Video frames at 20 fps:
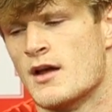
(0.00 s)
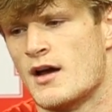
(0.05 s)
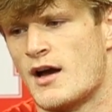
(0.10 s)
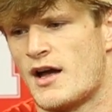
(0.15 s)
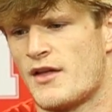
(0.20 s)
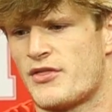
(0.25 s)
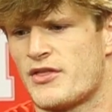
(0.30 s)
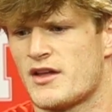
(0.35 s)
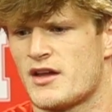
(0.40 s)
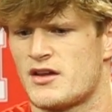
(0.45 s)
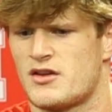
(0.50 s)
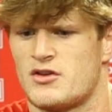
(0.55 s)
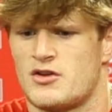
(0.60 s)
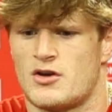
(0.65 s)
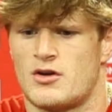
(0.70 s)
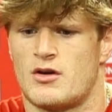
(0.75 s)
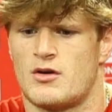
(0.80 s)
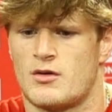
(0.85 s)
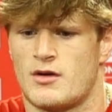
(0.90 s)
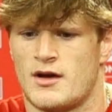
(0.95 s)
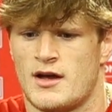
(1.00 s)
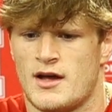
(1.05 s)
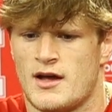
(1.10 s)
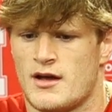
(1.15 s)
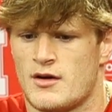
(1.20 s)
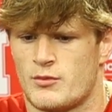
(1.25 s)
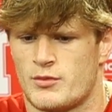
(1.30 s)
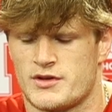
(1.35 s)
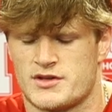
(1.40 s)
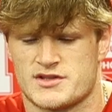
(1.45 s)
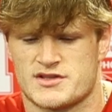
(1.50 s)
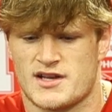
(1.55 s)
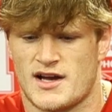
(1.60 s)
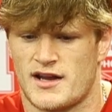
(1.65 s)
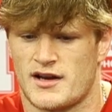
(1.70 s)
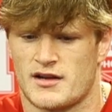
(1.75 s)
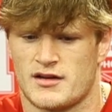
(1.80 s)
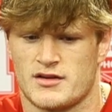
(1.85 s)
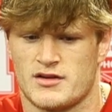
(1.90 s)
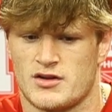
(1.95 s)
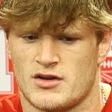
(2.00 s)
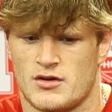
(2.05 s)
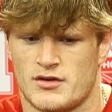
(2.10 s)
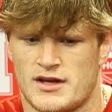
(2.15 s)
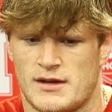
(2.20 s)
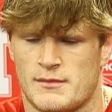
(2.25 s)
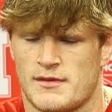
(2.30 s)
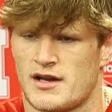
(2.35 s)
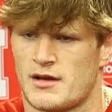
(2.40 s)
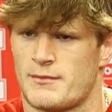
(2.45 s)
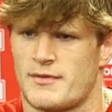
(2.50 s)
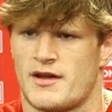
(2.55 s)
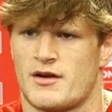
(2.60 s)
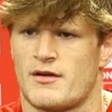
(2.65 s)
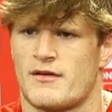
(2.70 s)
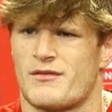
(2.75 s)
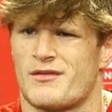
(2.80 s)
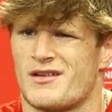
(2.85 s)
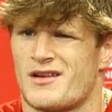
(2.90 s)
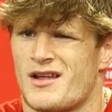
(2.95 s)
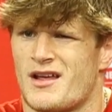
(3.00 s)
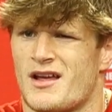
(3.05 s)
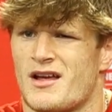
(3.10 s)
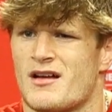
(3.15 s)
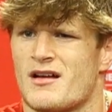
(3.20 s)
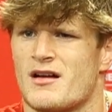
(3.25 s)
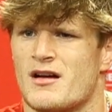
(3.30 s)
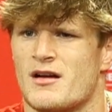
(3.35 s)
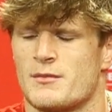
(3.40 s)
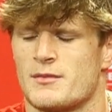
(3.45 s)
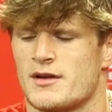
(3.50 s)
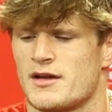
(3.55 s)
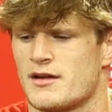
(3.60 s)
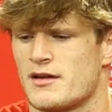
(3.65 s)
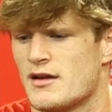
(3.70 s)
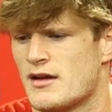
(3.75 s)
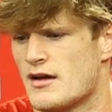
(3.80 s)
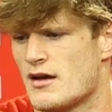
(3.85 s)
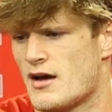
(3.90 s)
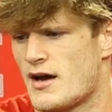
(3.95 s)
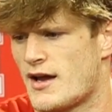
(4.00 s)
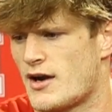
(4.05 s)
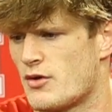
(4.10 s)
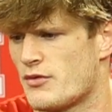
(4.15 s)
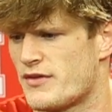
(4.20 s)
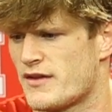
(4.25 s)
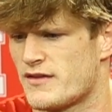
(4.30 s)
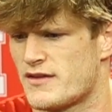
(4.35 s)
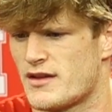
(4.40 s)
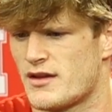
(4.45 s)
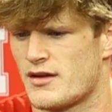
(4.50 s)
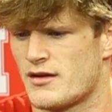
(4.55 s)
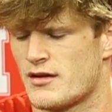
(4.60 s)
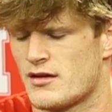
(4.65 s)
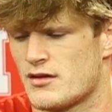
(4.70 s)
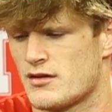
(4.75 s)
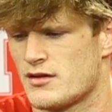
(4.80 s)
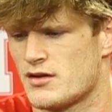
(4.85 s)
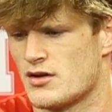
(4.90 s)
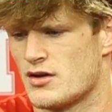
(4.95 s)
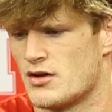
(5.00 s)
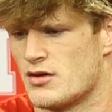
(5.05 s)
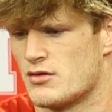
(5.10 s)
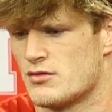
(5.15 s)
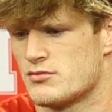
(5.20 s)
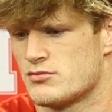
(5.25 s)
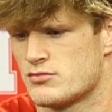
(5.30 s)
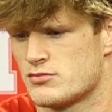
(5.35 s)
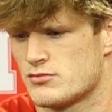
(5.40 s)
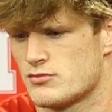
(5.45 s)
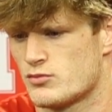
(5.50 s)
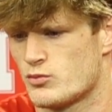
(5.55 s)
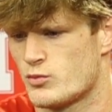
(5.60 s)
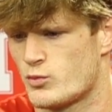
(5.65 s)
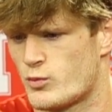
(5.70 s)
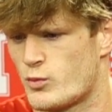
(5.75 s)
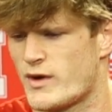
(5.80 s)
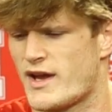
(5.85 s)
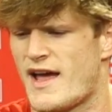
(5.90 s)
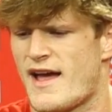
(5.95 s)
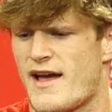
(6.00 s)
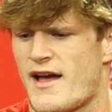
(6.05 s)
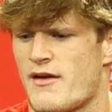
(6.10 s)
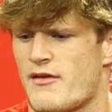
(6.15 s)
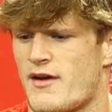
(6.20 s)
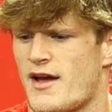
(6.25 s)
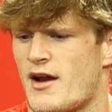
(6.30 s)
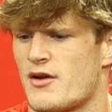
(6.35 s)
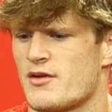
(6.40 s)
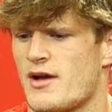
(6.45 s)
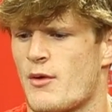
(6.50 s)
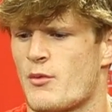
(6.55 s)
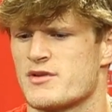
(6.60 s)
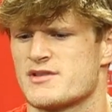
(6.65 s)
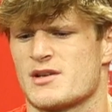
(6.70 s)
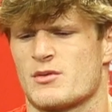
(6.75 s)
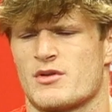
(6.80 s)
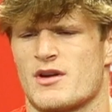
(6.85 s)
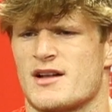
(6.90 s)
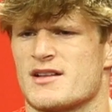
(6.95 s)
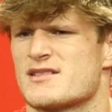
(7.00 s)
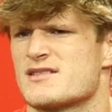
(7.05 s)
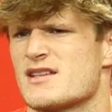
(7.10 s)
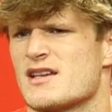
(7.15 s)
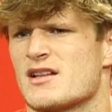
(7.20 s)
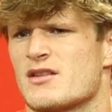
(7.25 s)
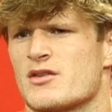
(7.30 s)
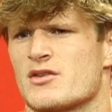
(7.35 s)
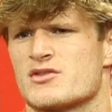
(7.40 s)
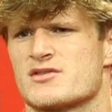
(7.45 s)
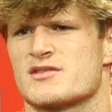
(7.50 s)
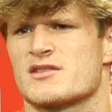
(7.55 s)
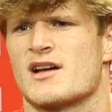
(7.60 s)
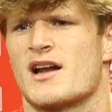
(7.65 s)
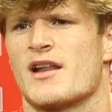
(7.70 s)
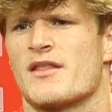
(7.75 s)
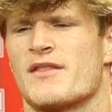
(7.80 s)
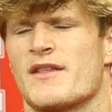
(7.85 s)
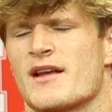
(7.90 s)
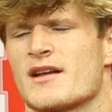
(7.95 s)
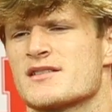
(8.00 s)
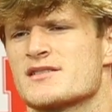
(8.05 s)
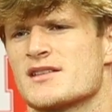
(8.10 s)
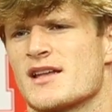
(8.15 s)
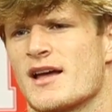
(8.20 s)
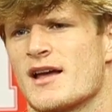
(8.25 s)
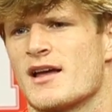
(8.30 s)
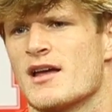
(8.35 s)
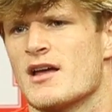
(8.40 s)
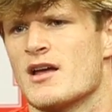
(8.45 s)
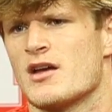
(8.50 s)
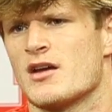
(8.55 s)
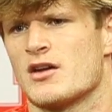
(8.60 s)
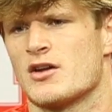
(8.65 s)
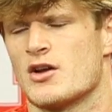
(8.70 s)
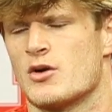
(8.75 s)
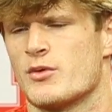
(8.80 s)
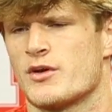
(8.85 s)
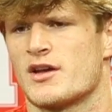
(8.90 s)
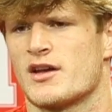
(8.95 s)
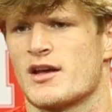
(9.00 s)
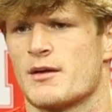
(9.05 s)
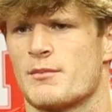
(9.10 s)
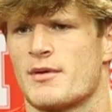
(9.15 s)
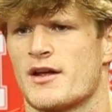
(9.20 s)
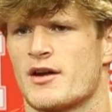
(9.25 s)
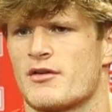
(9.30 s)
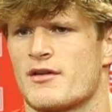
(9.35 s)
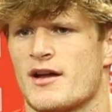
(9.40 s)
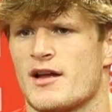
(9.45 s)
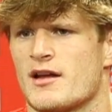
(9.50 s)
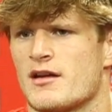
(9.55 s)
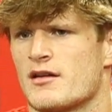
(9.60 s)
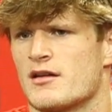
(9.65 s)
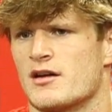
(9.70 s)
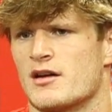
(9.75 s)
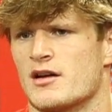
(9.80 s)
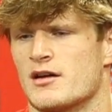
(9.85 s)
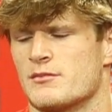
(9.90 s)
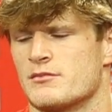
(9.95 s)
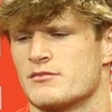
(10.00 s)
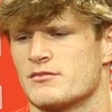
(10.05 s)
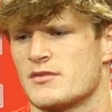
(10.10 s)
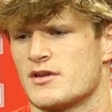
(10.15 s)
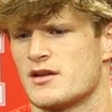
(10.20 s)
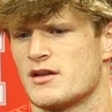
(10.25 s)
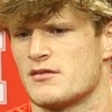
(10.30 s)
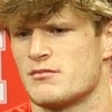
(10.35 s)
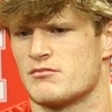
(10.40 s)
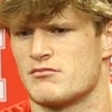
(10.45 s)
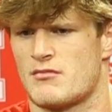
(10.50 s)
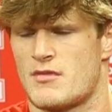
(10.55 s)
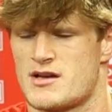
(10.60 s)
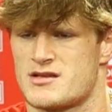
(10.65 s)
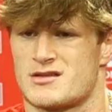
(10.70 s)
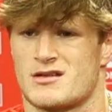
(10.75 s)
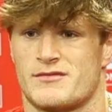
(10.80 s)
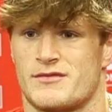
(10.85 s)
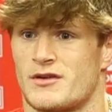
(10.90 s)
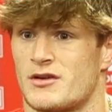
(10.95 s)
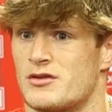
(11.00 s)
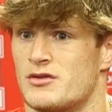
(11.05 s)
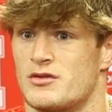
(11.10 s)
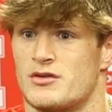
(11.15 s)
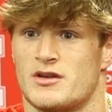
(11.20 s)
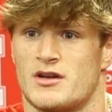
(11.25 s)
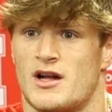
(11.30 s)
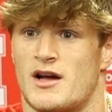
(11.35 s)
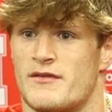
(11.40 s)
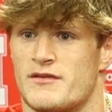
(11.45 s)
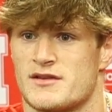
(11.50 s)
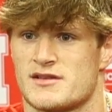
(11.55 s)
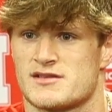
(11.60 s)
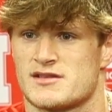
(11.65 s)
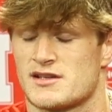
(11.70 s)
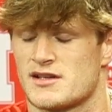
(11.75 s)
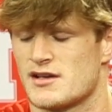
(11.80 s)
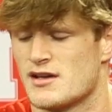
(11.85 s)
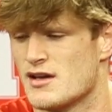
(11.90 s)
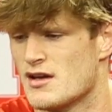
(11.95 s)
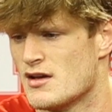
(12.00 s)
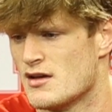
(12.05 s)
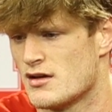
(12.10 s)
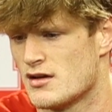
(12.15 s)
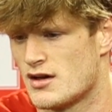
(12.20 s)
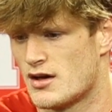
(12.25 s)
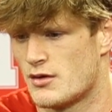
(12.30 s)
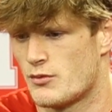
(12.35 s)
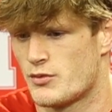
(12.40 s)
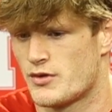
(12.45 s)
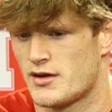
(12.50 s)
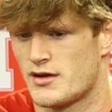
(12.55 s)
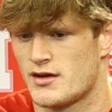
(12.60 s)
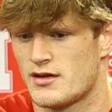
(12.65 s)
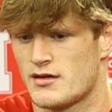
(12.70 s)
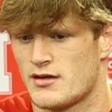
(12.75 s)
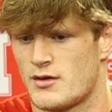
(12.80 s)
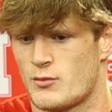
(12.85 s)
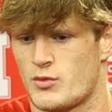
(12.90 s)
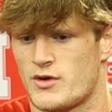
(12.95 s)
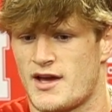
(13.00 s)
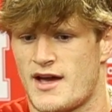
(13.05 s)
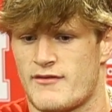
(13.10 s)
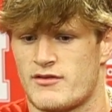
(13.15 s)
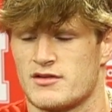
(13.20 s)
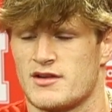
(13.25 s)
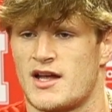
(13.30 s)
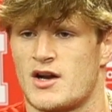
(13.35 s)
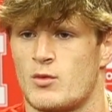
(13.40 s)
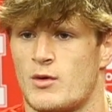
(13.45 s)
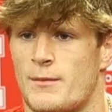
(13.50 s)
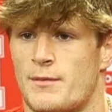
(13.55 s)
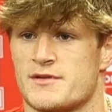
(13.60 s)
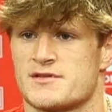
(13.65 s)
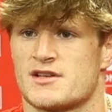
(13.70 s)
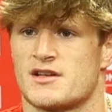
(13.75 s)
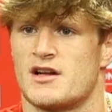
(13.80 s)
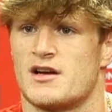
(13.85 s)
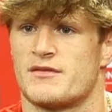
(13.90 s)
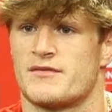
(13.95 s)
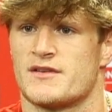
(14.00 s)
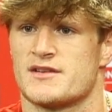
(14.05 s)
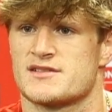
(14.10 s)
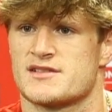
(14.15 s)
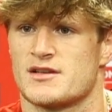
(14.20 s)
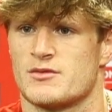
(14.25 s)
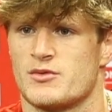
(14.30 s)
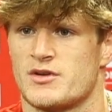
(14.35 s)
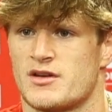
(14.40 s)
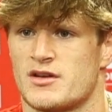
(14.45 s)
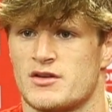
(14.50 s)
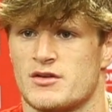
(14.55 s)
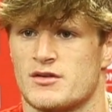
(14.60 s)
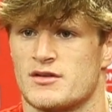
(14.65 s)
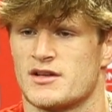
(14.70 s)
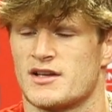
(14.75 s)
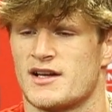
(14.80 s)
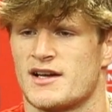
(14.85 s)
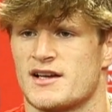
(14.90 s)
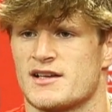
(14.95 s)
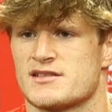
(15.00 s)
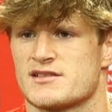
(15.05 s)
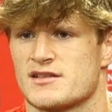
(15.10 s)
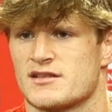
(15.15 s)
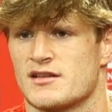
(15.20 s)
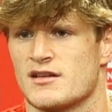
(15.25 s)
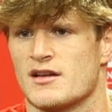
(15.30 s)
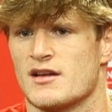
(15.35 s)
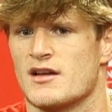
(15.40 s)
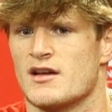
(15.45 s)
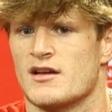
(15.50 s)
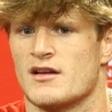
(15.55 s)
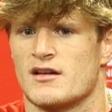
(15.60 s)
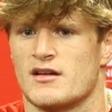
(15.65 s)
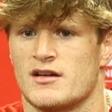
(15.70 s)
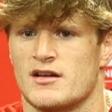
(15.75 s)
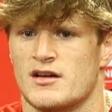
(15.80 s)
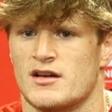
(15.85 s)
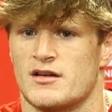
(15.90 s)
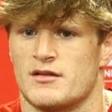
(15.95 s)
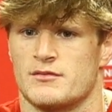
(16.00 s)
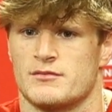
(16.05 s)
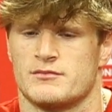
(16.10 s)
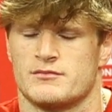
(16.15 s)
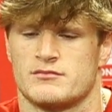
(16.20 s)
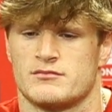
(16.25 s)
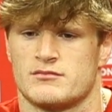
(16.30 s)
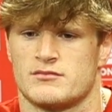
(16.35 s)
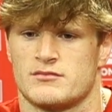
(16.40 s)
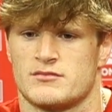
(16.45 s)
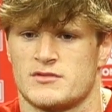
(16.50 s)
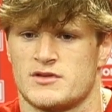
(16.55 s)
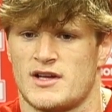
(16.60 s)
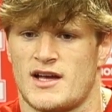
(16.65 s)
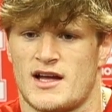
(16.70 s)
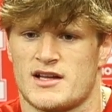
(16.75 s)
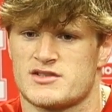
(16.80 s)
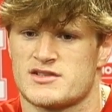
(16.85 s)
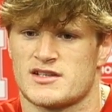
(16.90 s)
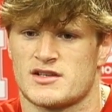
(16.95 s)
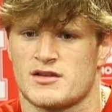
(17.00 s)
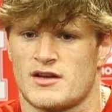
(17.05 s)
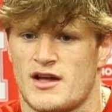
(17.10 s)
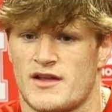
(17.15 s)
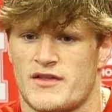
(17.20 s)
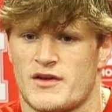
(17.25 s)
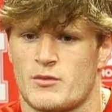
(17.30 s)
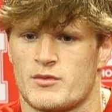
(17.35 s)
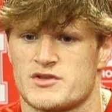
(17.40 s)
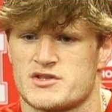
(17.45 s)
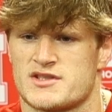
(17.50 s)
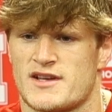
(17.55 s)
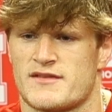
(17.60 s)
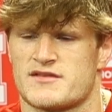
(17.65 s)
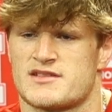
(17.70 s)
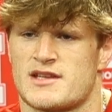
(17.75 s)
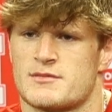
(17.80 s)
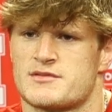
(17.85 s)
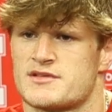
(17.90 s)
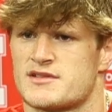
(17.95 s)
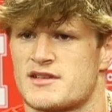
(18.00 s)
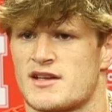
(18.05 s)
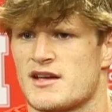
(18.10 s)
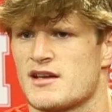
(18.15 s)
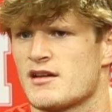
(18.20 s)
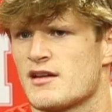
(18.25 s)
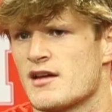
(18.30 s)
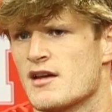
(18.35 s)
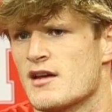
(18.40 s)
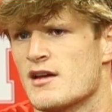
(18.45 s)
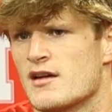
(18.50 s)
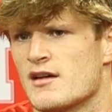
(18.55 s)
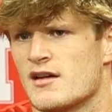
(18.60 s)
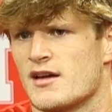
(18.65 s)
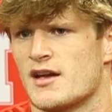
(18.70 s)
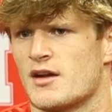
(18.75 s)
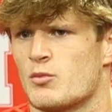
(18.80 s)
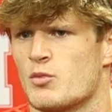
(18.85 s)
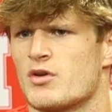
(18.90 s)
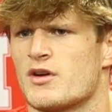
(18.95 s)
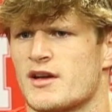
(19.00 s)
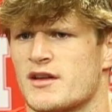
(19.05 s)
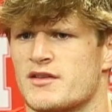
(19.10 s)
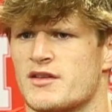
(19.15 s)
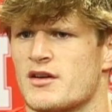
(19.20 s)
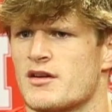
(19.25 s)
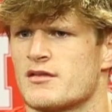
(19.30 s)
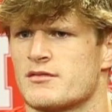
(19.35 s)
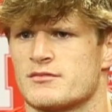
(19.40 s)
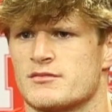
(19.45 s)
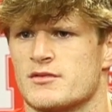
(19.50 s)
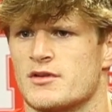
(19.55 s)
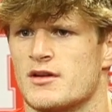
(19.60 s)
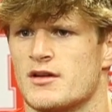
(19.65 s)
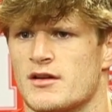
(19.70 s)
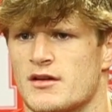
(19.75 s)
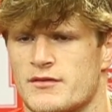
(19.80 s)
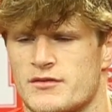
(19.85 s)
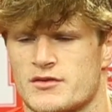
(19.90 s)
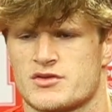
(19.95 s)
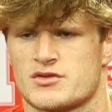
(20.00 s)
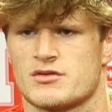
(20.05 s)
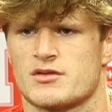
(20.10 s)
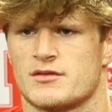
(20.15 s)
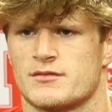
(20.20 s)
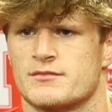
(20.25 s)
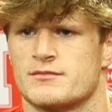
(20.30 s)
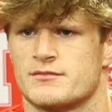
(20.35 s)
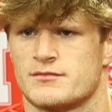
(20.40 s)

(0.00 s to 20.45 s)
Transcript: I think, you know, we just got to, you know, keep getting better every day. I mean, I don't think that, you know, I wouldn't say we're not in sync. There's just a lot of things that, you know, we can get better at, and myself included, obviously. We have a lot of weapons on offense that we could utilize, and, yeah, I think we just have steps to take, and we'll get there for sure.